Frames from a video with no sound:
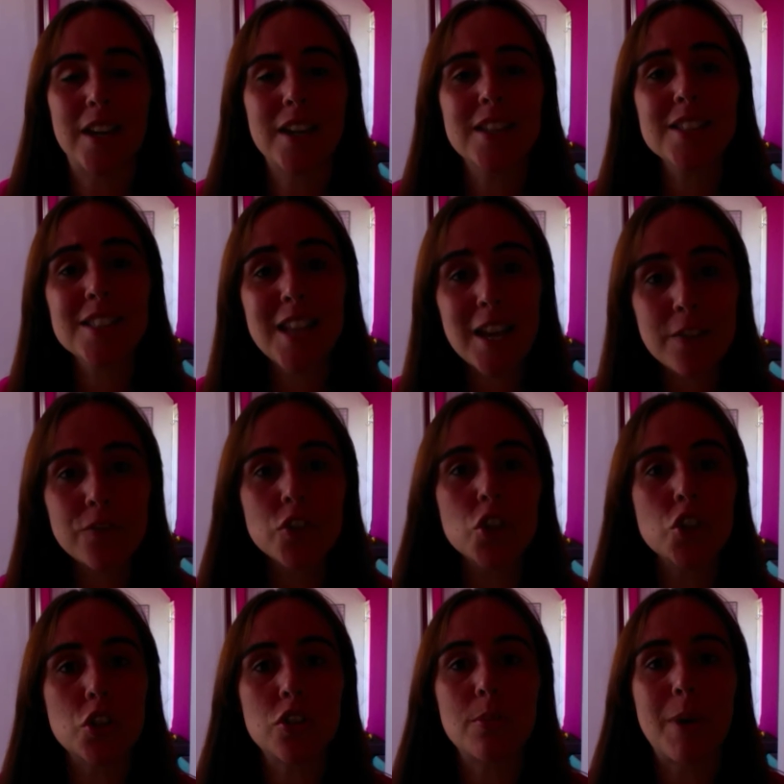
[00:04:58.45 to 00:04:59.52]
And it's safe to
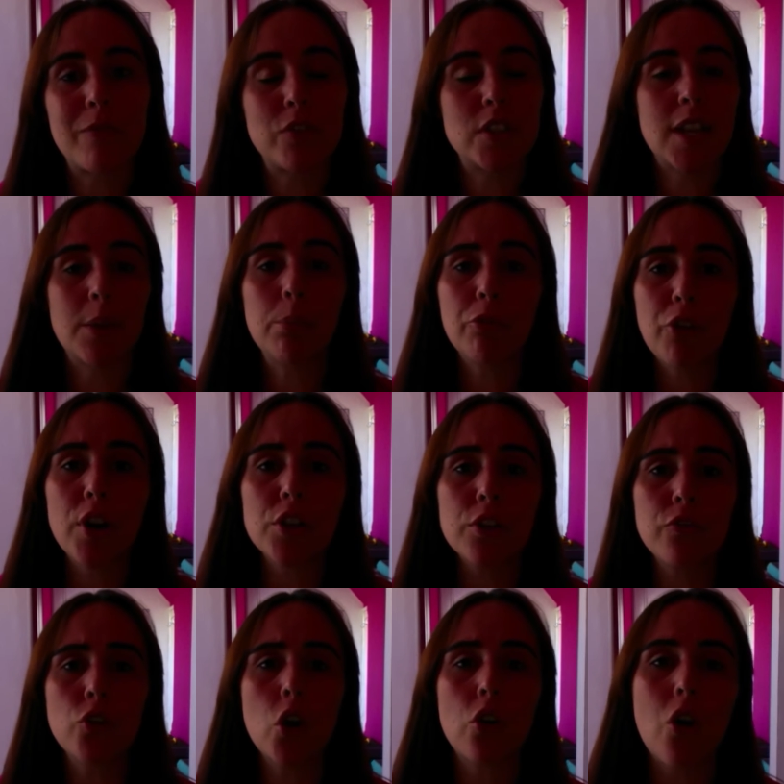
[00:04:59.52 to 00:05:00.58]
do them every day, provided
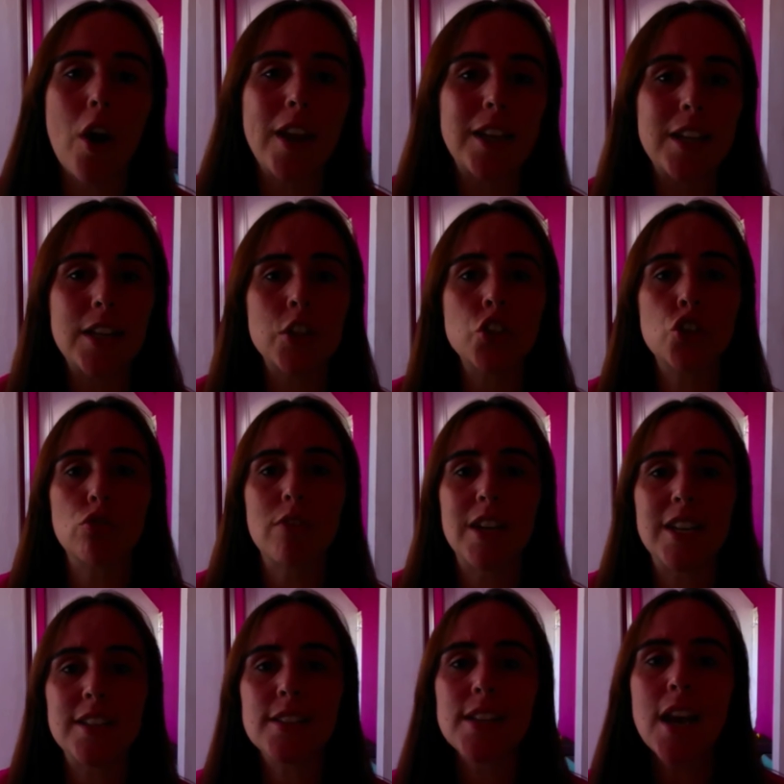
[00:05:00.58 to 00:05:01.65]
you've not got any
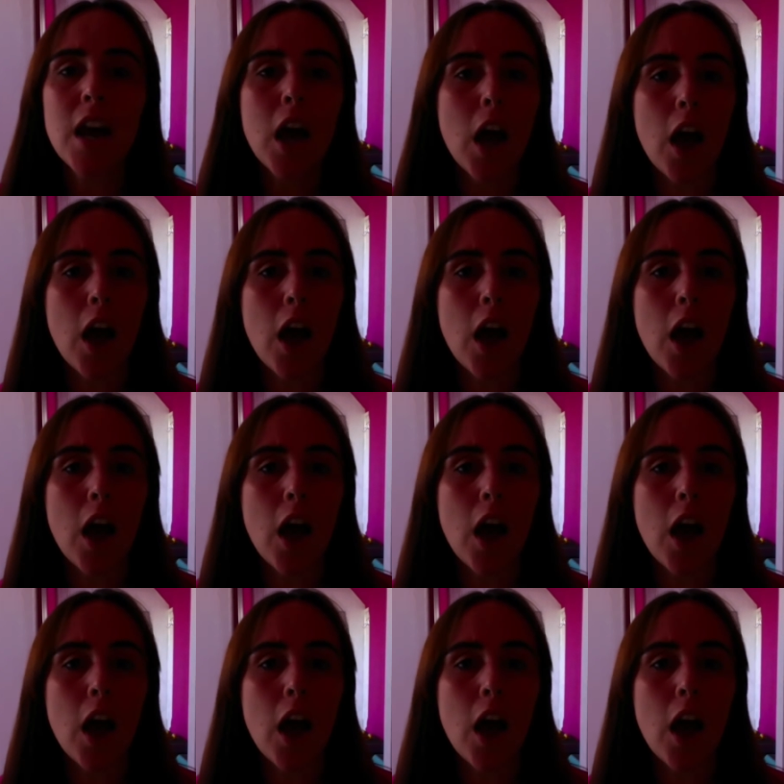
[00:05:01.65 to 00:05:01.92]
injuries